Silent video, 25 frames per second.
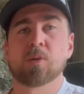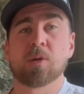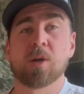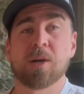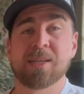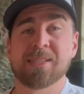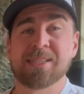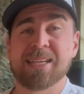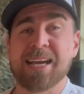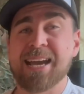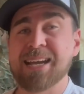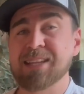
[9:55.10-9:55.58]

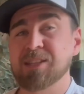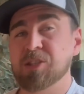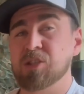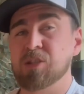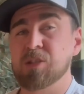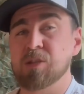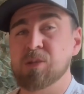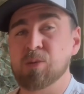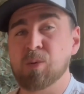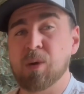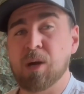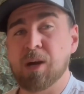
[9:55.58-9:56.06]
guys, at
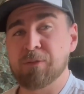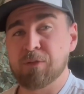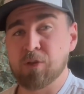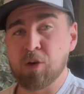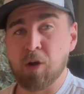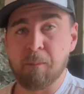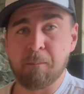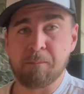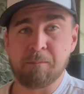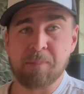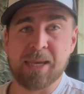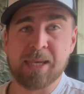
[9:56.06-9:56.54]
2, I've
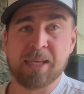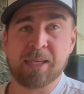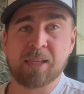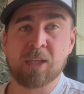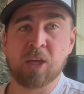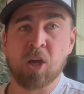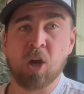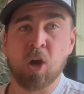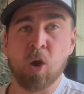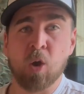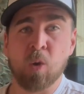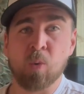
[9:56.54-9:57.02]
got make
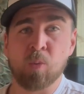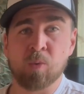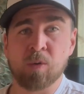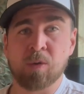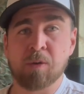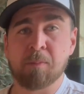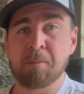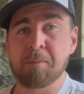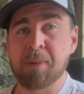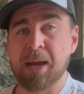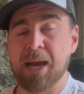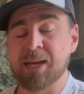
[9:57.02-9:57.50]
your own
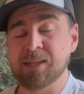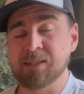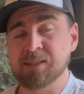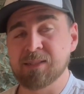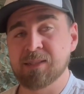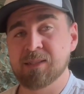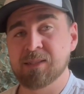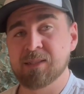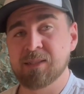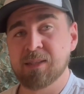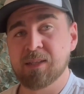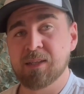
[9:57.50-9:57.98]

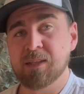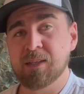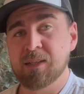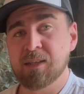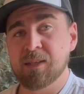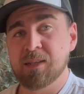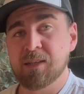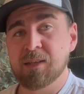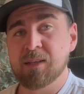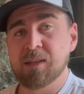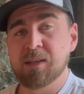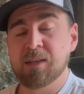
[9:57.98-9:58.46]
bands.
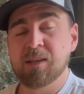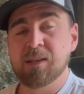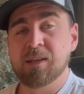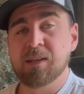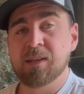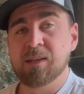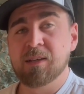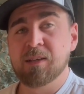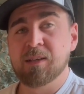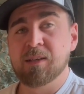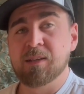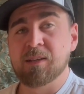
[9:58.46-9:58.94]

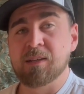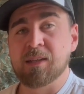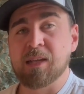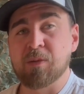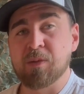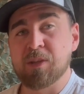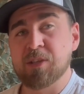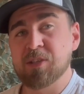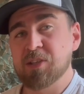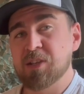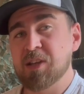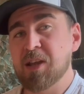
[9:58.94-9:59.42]
Now
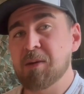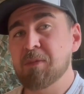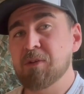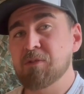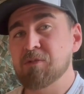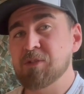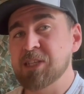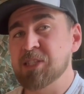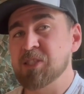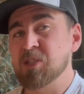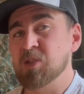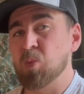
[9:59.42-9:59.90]
there's a number of
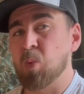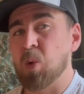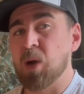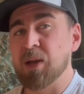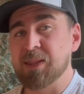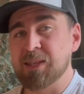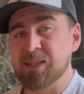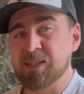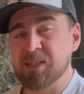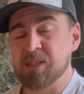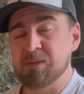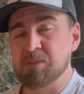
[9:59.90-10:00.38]
reasons why
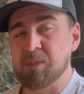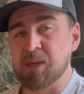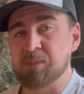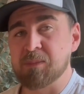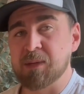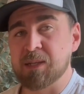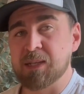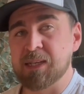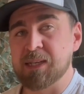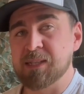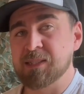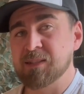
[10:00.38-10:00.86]
this has made
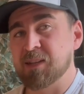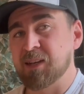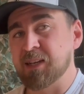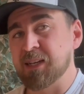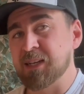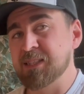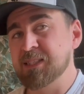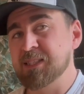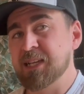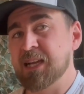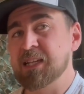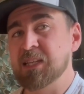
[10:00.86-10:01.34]
my list. I'm
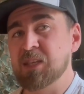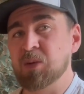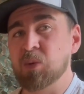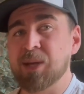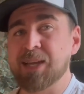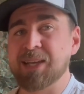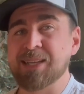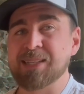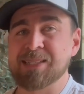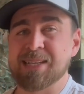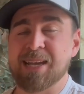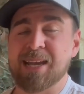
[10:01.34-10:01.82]
going to tell you
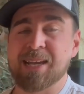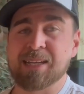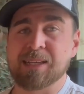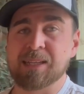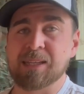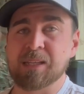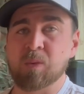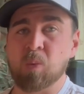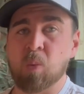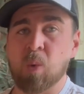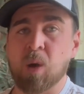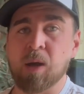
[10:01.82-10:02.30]

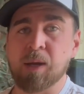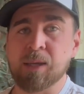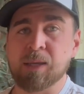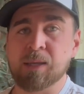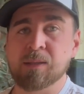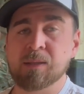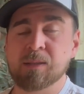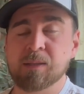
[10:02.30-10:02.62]
exactly why.